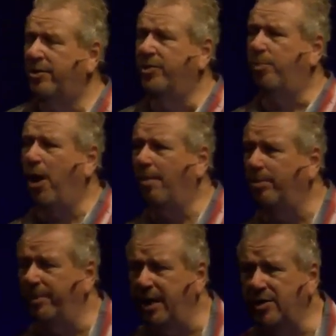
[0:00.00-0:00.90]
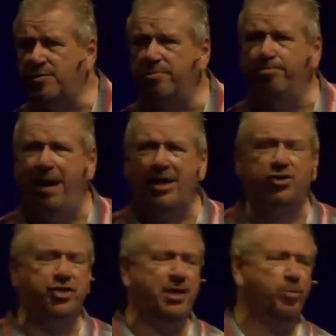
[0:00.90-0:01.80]
The problem is,
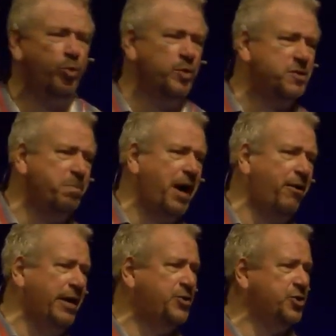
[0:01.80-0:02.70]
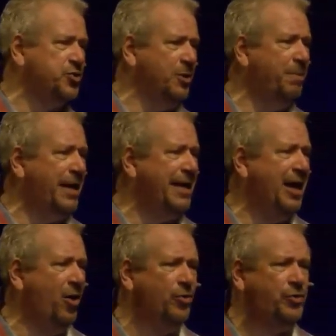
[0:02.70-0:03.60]
Bathsheba was married to somebody
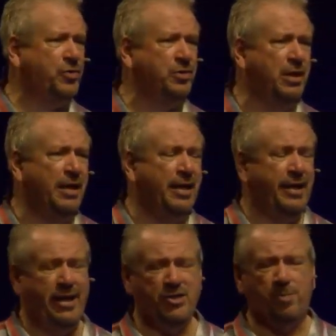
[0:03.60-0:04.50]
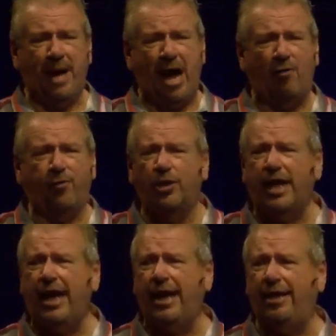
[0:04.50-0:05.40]
else. He's a powerful
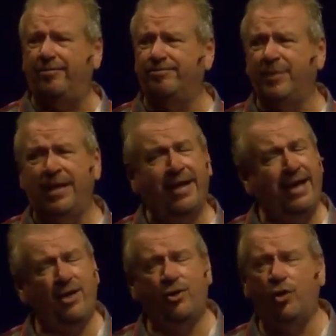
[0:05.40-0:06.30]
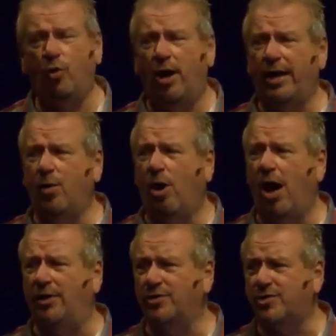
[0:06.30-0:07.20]
king. He can do what he
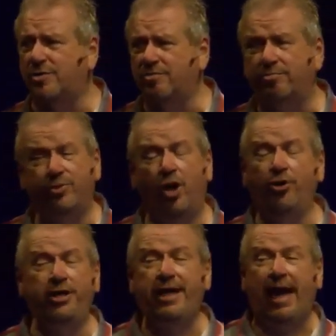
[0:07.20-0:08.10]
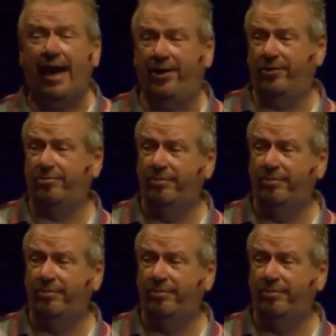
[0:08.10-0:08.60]
wants. No, you can't.